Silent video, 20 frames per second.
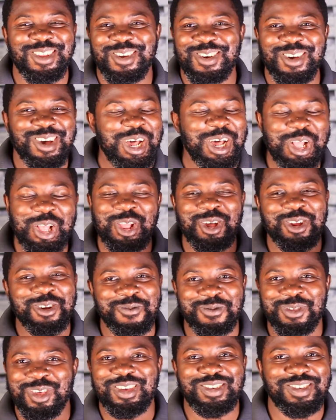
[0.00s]
you know, a lot
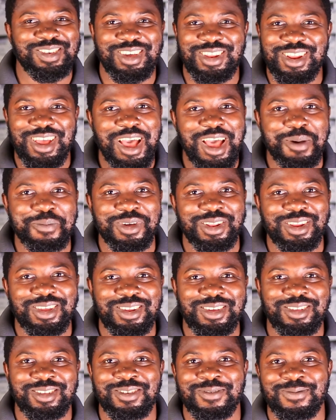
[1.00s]
of things can happen
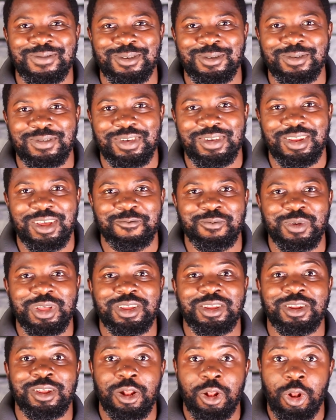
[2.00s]
in interviews, and I've
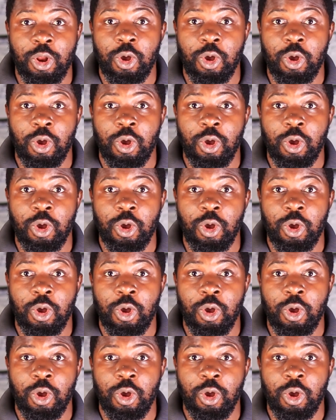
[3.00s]
been in a